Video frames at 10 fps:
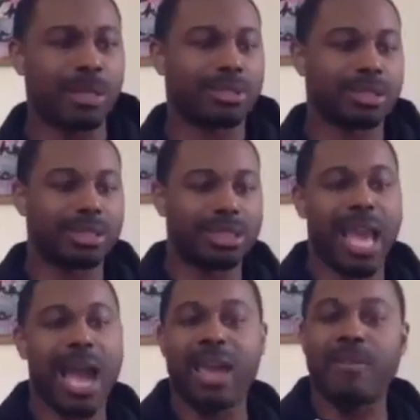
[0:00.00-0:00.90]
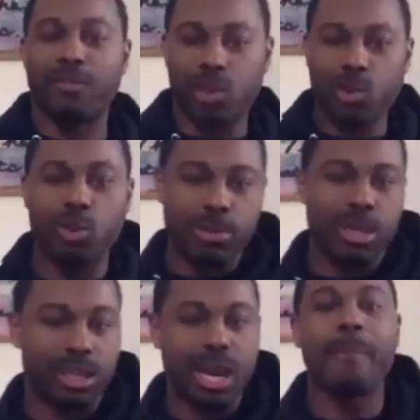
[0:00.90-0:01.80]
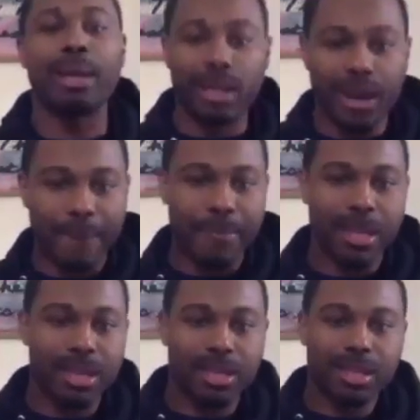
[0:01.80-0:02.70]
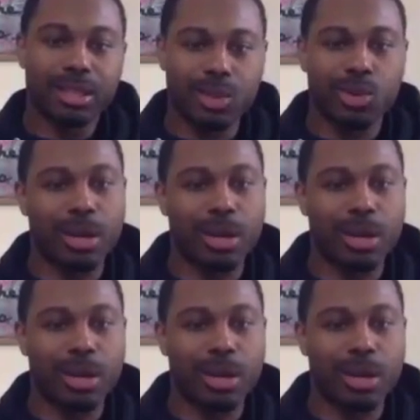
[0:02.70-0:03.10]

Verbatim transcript: But to see how yeah. they viewed me coming up, you yeah.